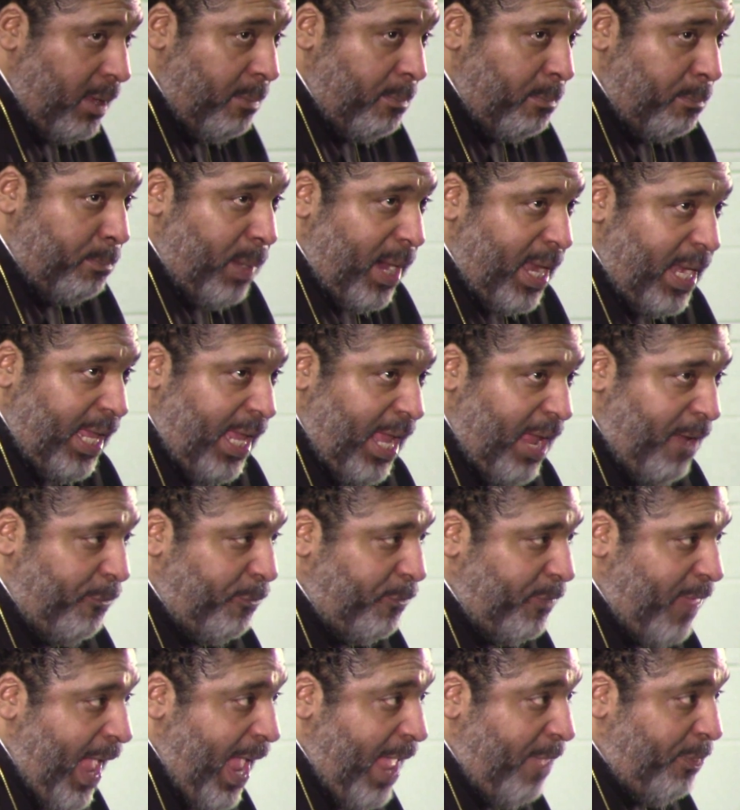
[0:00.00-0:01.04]
But if
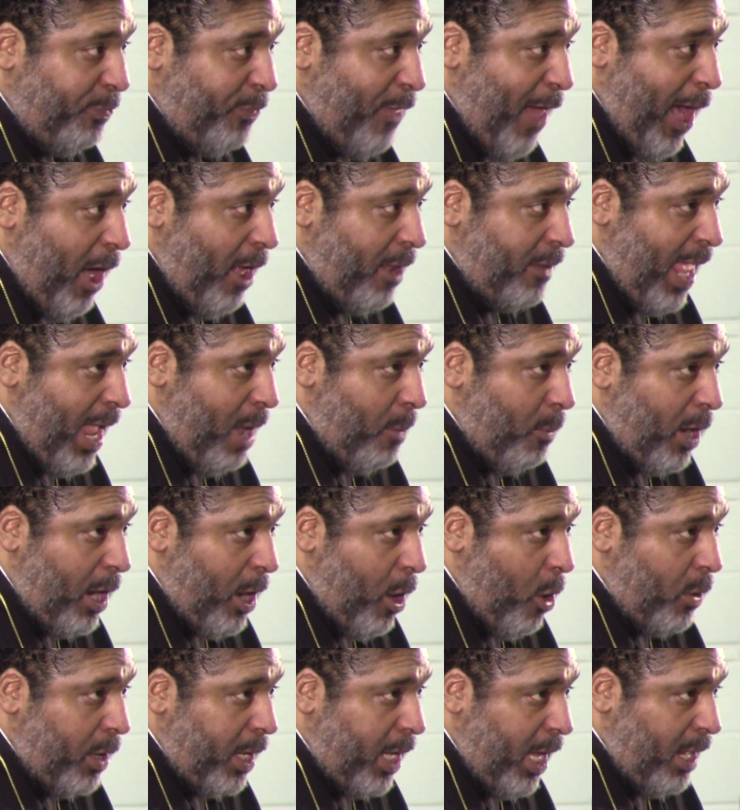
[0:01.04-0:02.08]
they thought they were
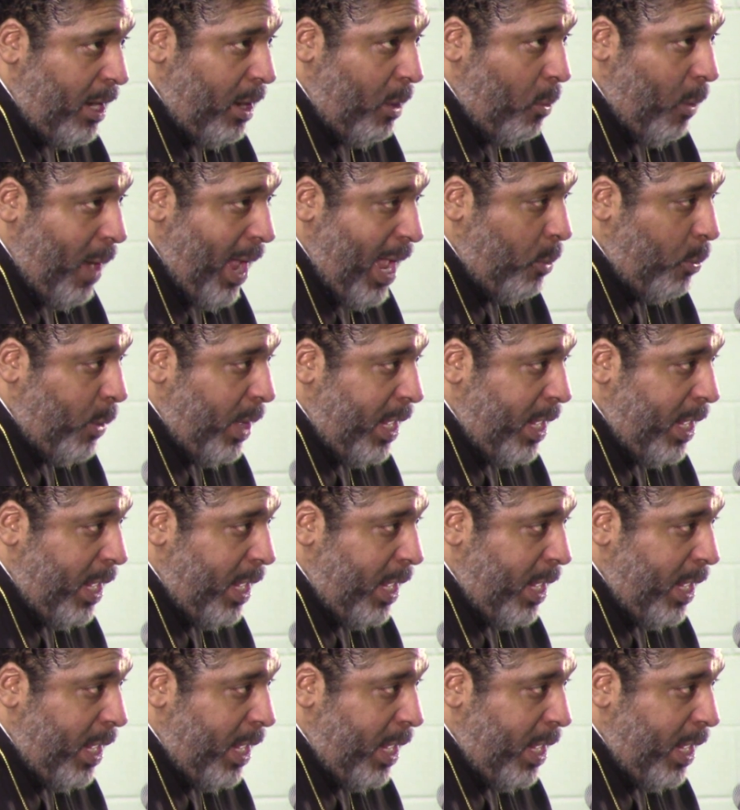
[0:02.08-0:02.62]
going to get away